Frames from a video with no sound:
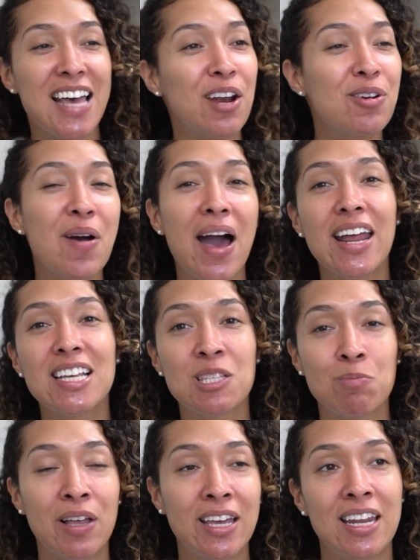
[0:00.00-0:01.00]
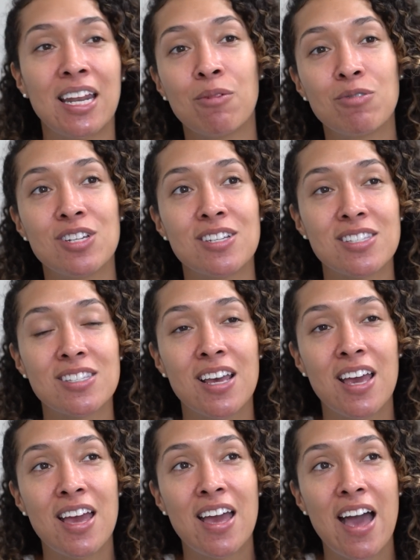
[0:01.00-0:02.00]
I don't know how to explain it. It was just,
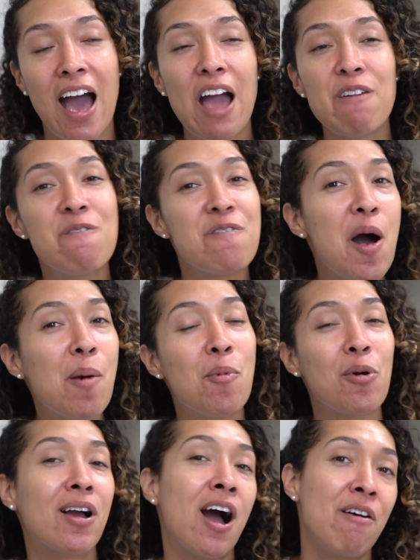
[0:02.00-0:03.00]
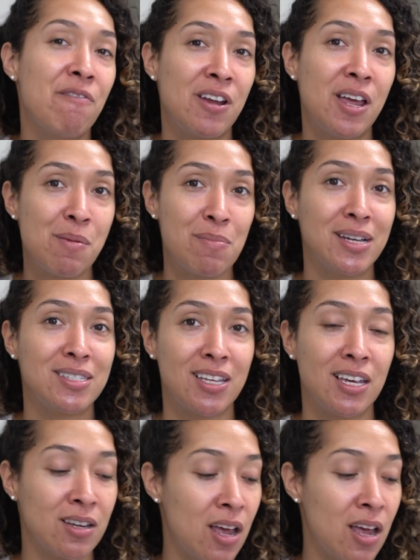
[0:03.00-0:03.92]
I felt more confident in my skin.